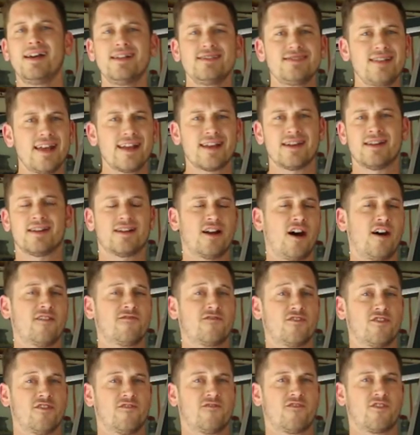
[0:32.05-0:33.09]
Taking it off
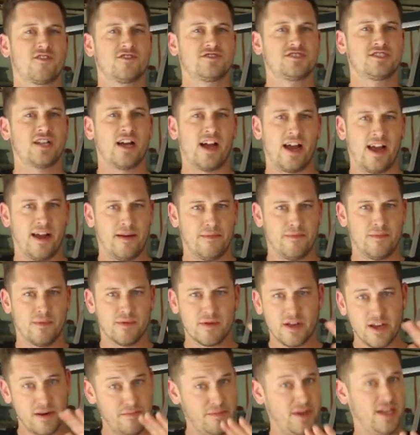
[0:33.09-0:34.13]
for the first time
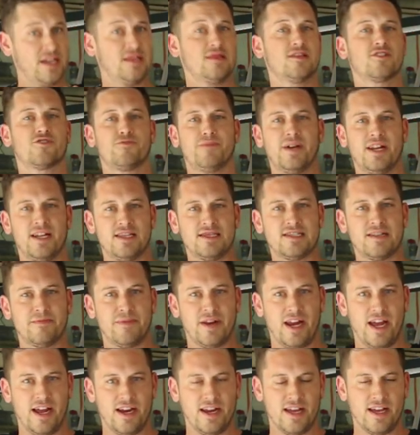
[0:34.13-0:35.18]
can be a little bit
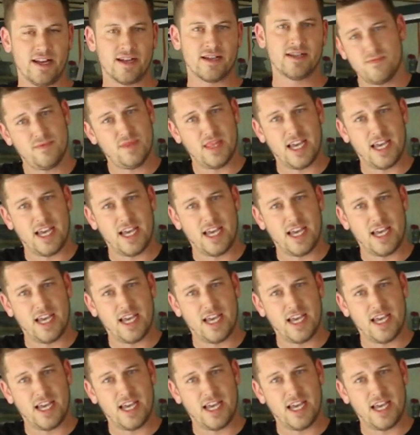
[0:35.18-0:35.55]
intimidating.